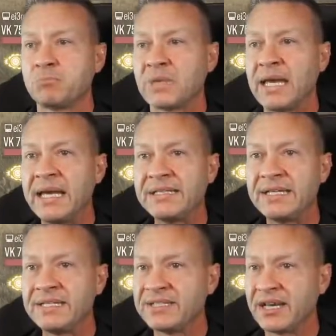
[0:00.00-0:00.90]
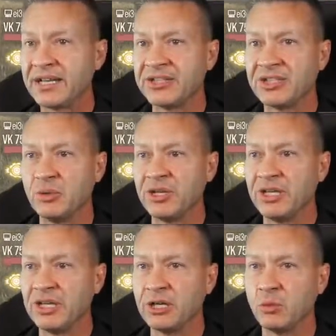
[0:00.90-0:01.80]
18 seconds till we can
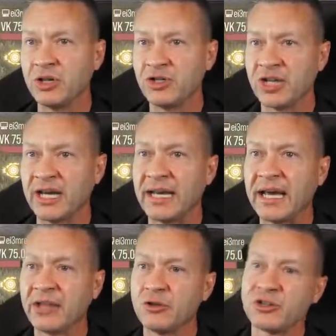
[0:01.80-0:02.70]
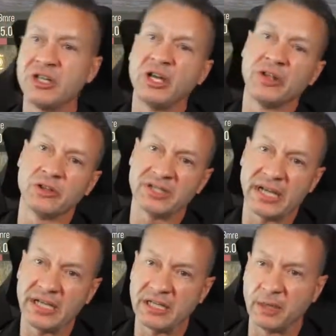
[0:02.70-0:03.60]
get in one shot. Now there's another
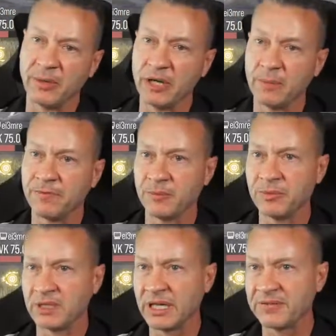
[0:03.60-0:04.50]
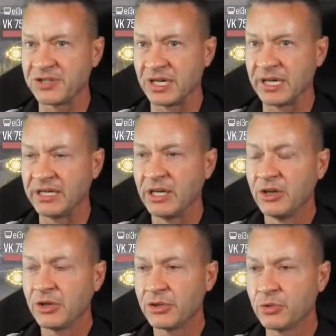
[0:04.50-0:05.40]
tank coming up from the left side.
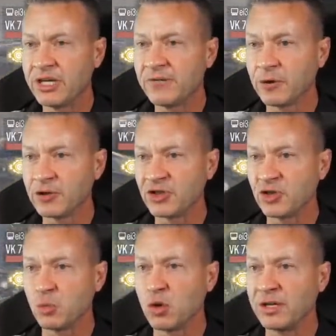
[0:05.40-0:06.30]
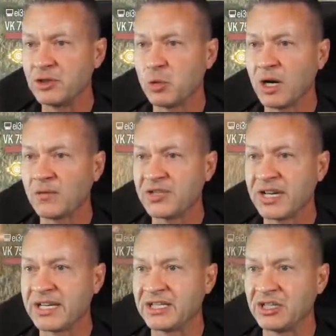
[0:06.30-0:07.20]
Three versus one. 12
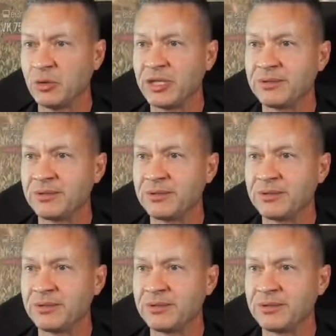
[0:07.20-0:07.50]
seconds to... eat.